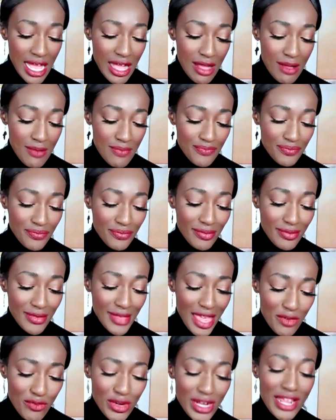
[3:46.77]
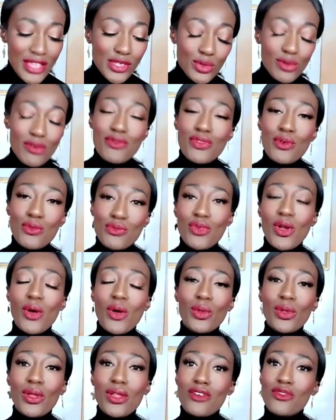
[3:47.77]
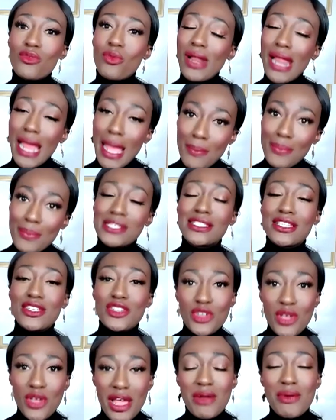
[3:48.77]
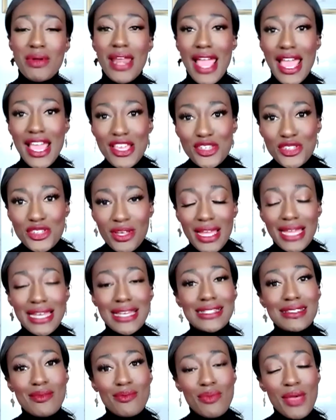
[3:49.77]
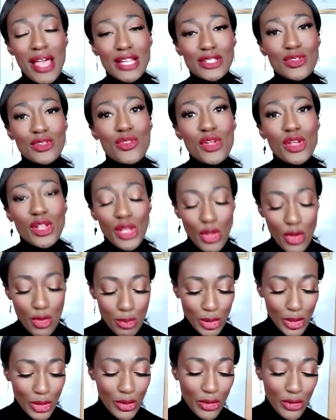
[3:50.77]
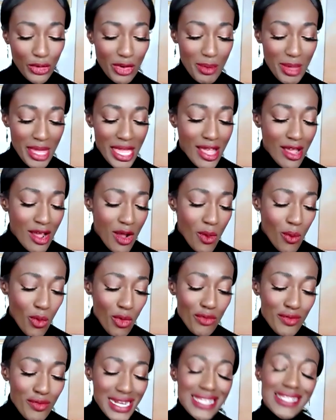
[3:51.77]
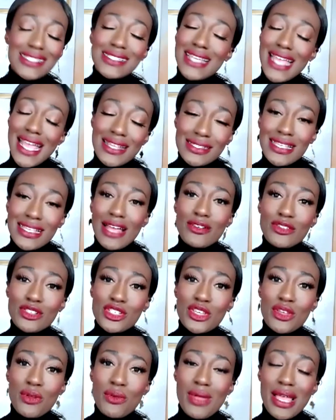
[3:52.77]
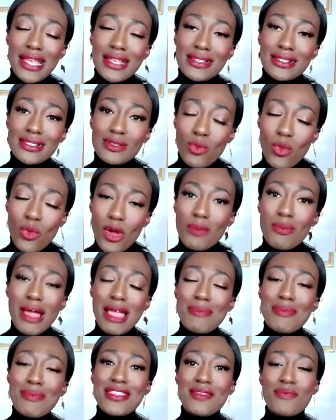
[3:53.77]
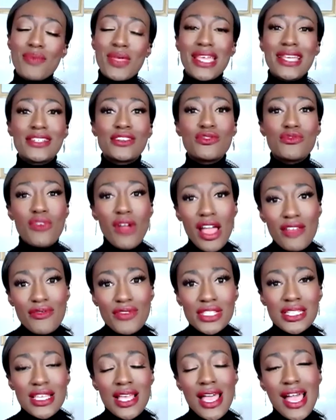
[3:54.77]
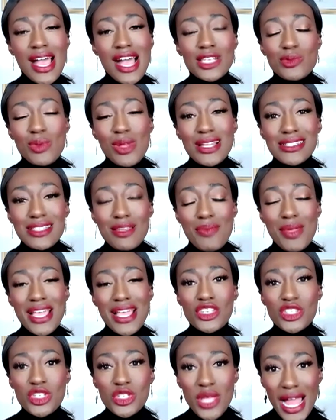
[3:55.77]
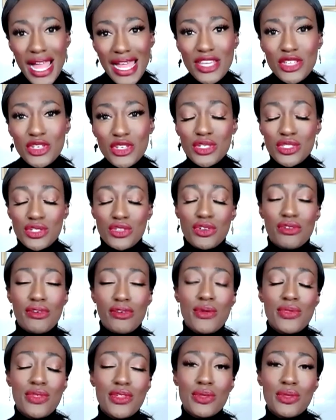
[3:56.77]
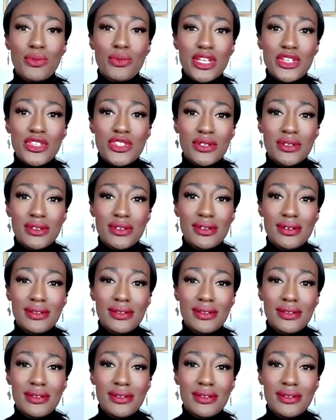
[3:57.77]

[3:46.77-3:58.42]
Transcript: Um, and really, sort of the role of what happens in China and Asia and its impact on the global economy. What really stands out to you as what might be the biggest drivers, as well as the biggest challenges to growth in the region?